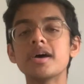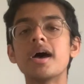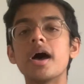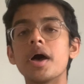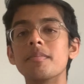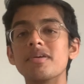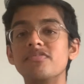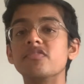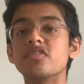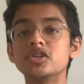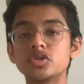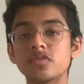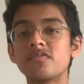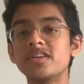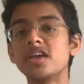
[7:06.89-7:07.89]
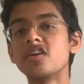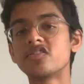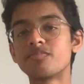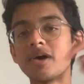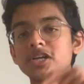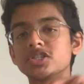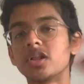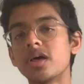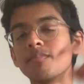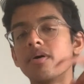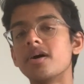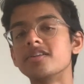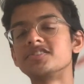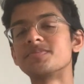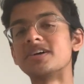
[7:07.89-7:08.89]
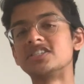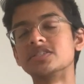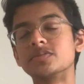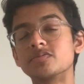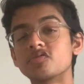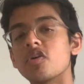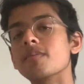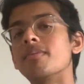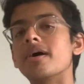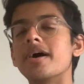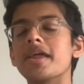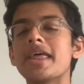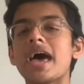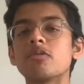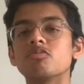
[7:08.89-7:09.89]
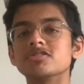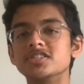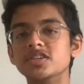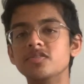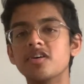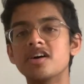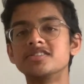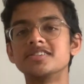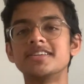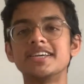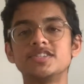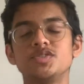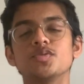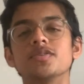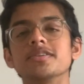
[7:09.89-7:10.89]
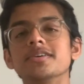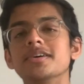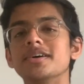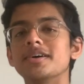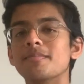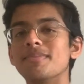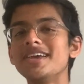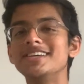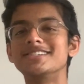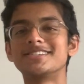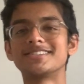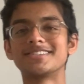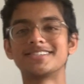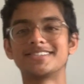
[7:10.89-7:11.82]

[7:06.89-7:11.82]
If you've enjoyed the video, smash the like button, smash the subscribe button, and we'll see you guys in the next one. Peace.